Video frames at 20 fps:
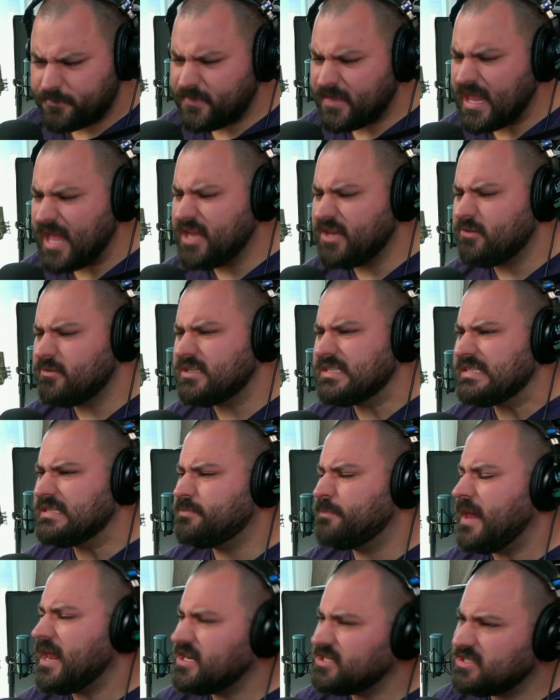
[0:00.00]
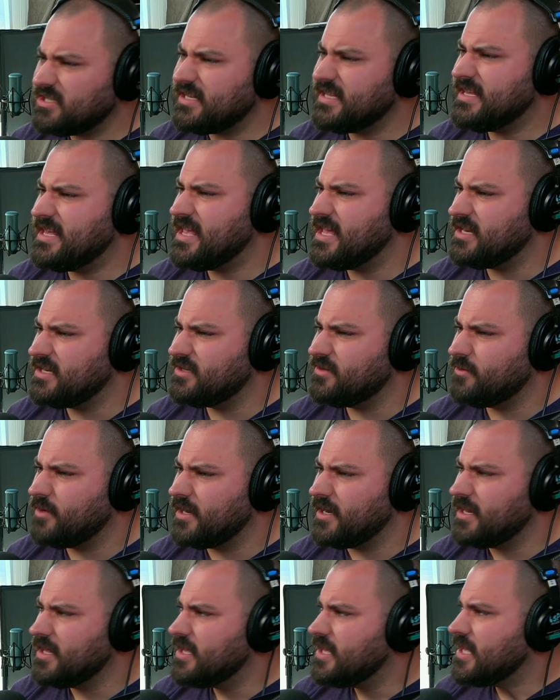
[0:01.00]
And you especially can't do
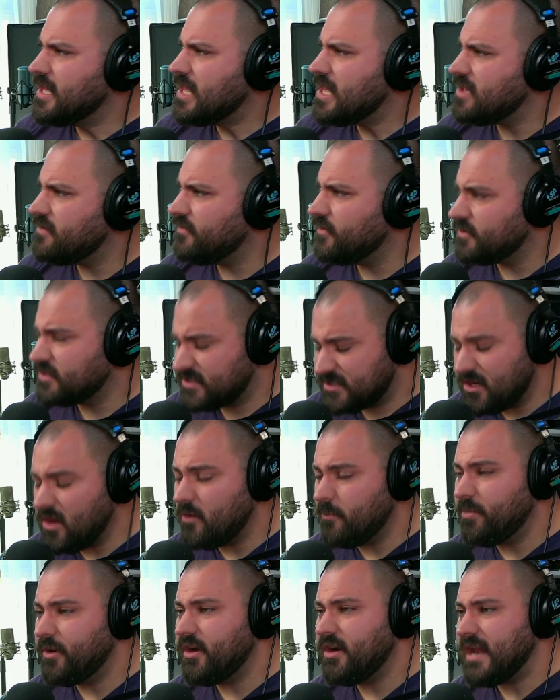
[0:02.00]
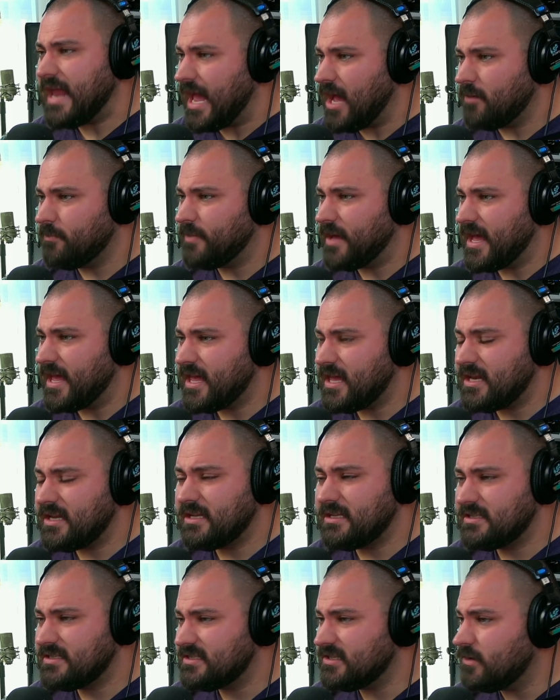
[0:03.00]
it if you're so burned out by it
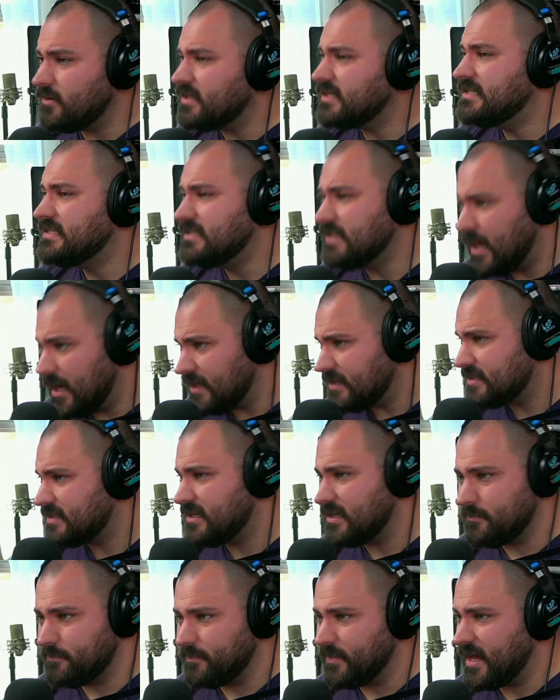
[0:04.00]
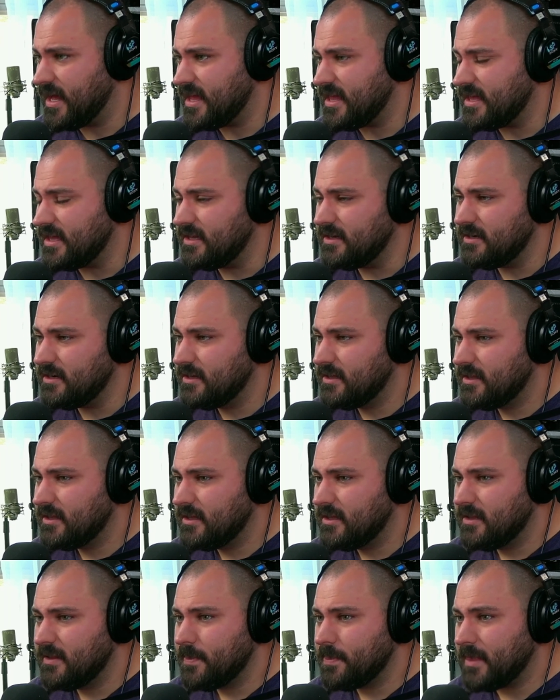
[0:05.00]
and so exhausted by it.
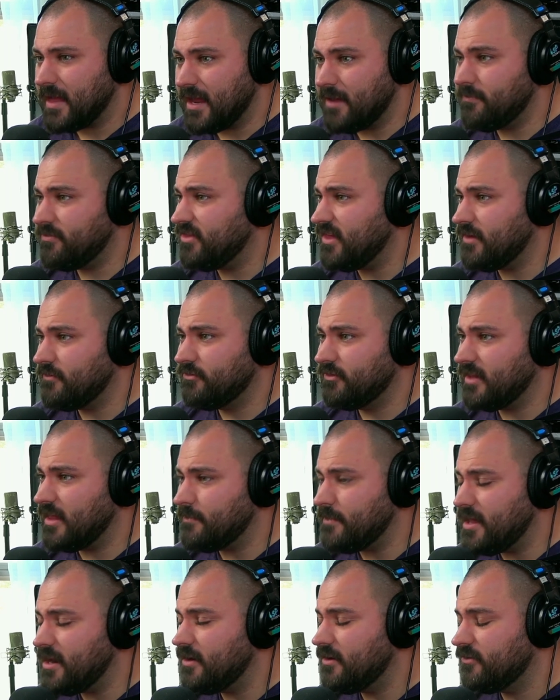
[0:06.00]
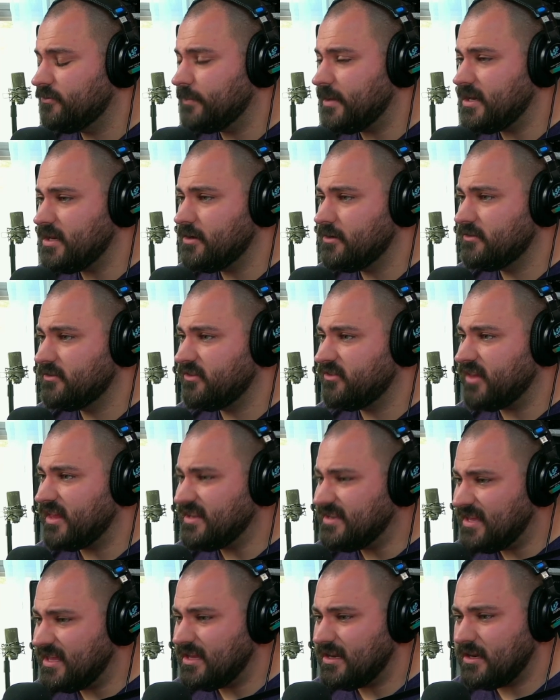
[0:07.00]
I'm thankful I made it as many years as I
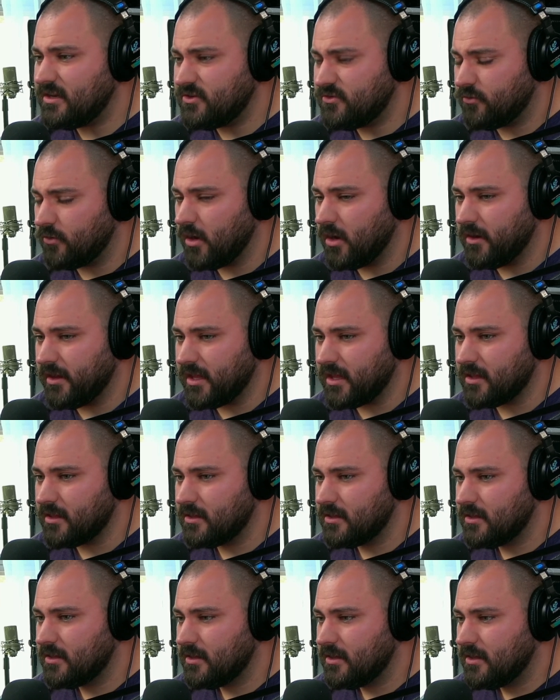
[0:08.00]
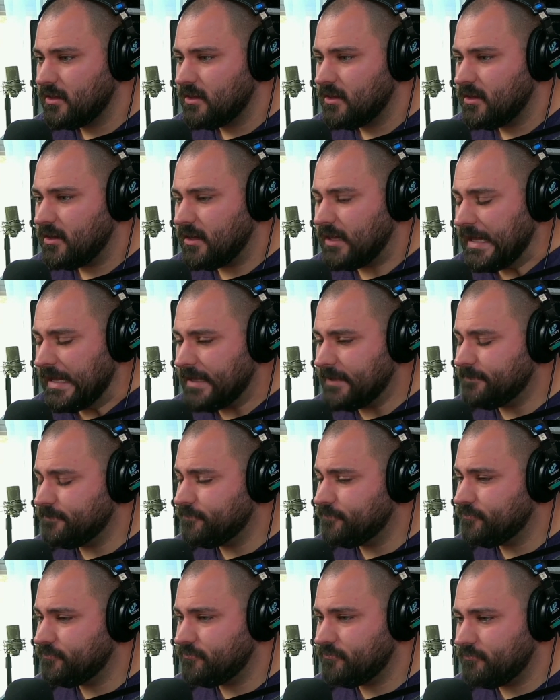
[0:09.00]
did in drawing. Um,
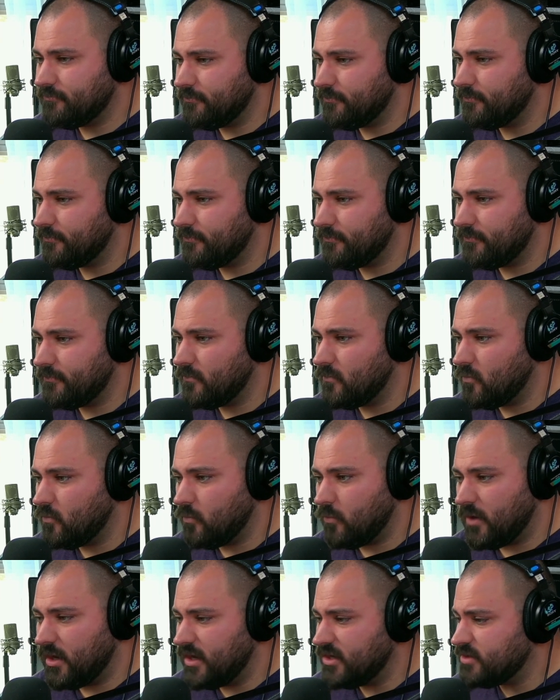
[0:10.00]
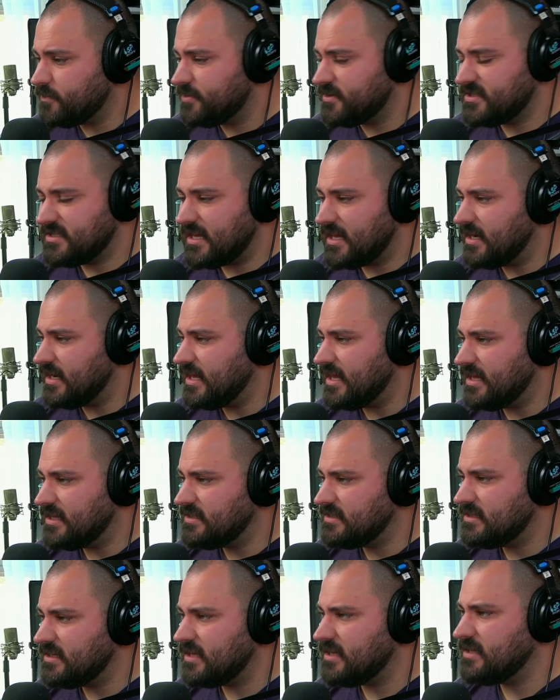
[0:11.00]
100%,
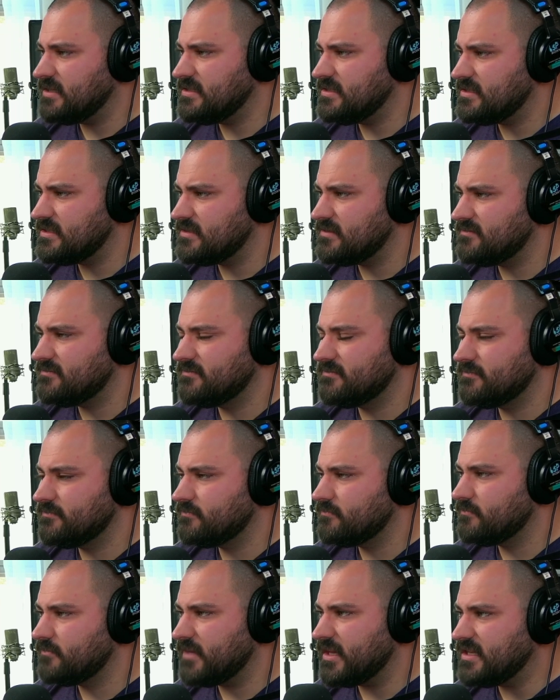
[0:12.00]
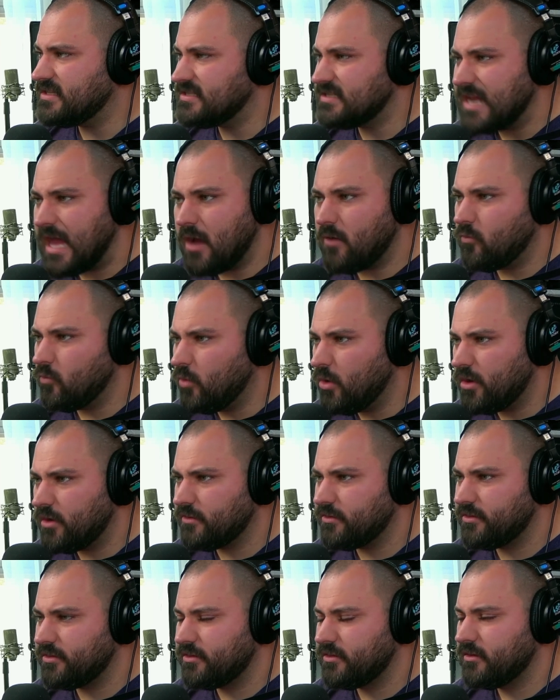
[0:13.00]
it, it's, it's not
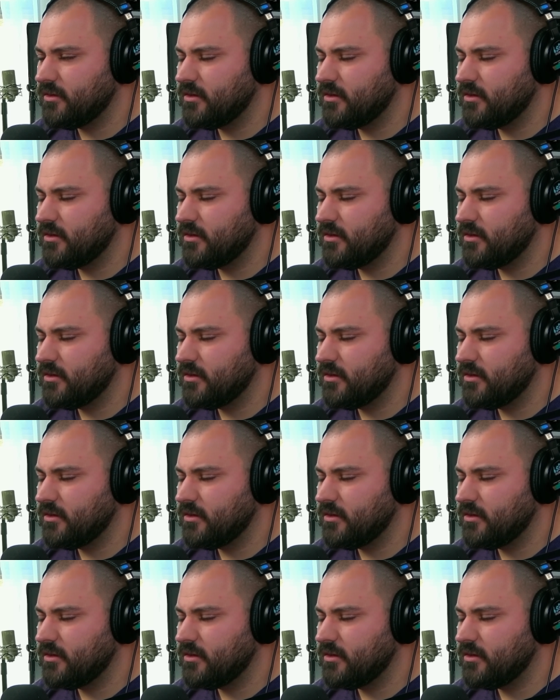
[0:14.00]
worth